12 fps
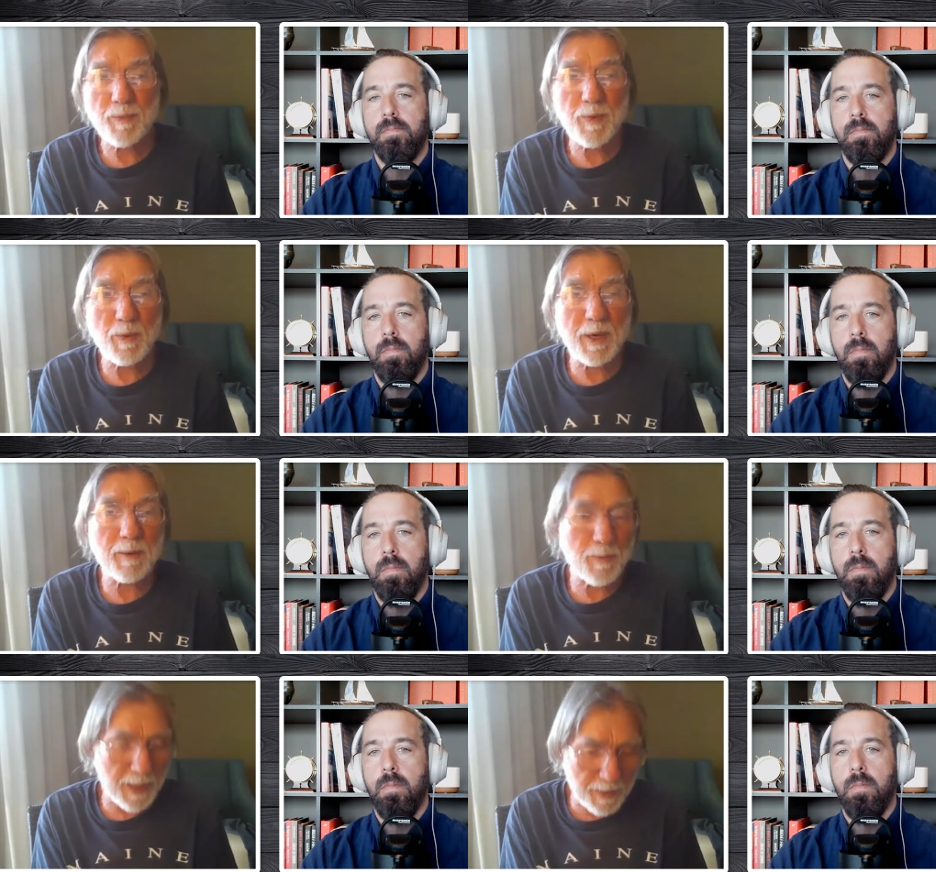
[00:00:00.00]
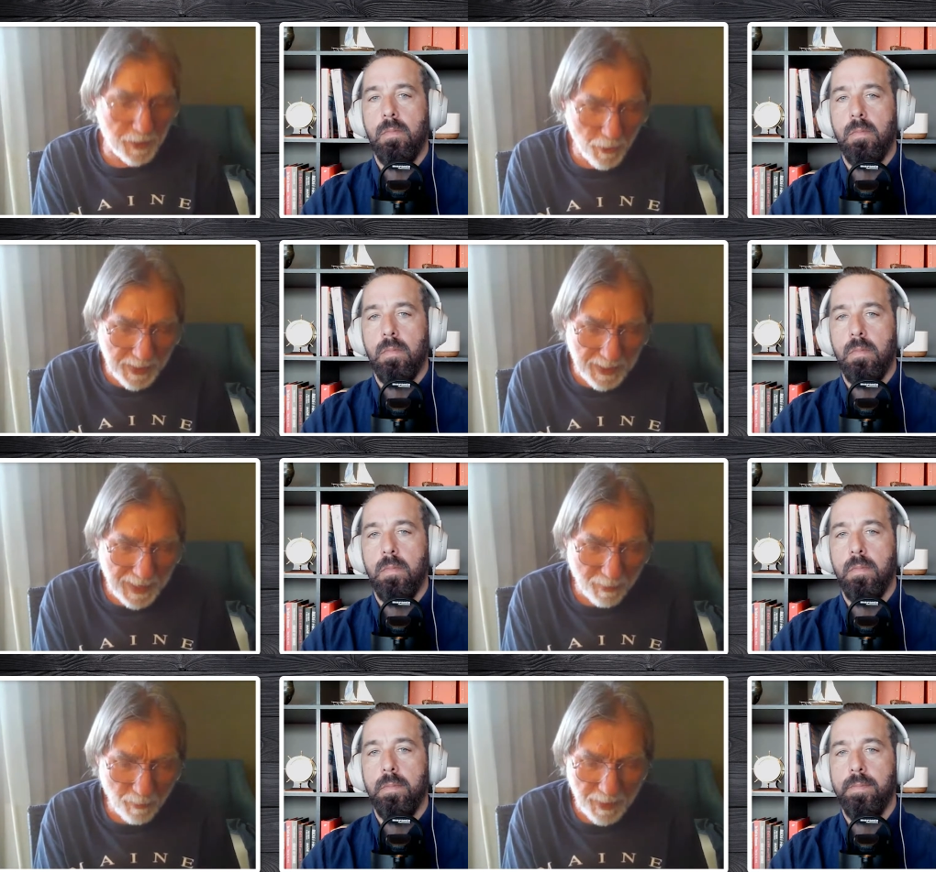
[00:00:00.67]
Speaker 1: Well,
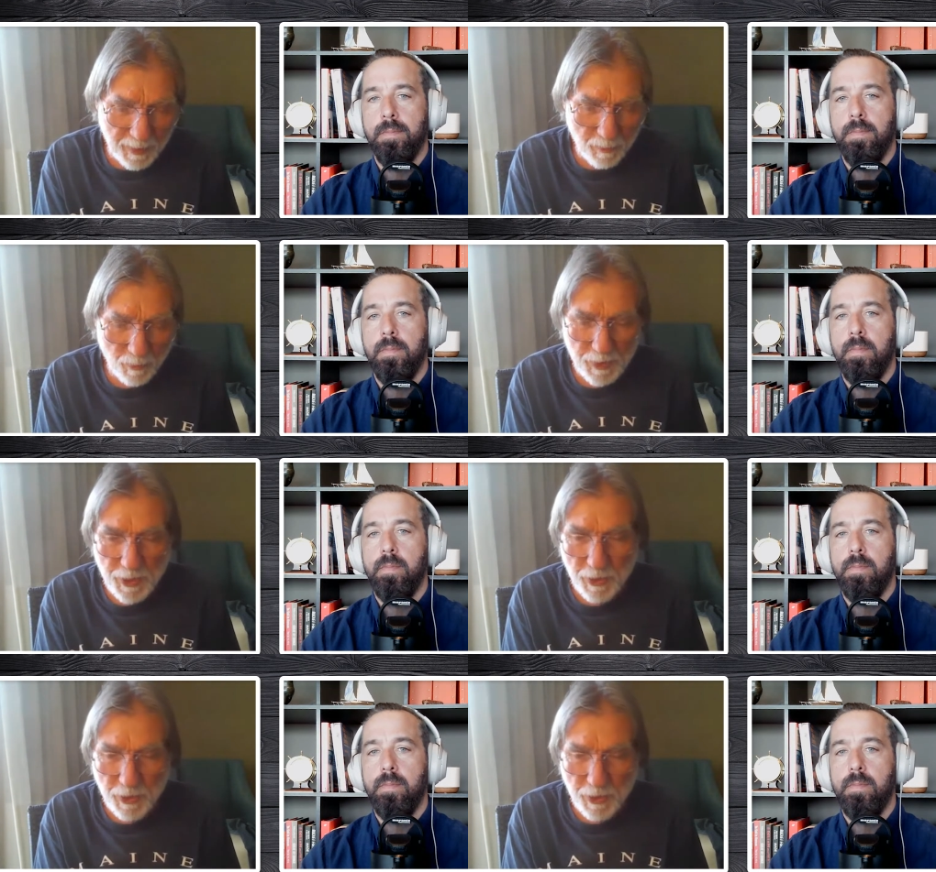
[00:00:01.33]
in doing that, we